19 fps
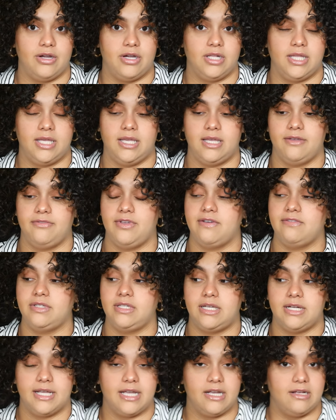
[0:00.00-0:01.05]
girly, if you have a
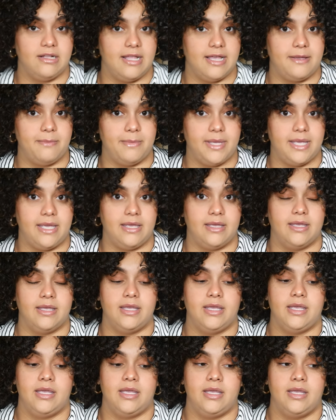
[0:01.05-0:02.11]
lot of hair like me,
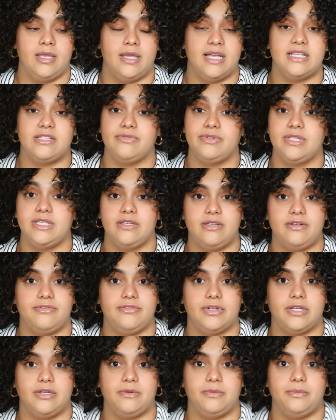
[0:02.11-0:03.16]
it's really good
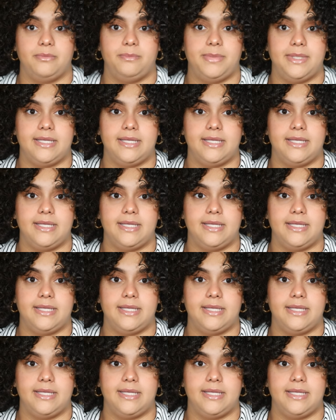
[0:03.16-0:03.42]
for you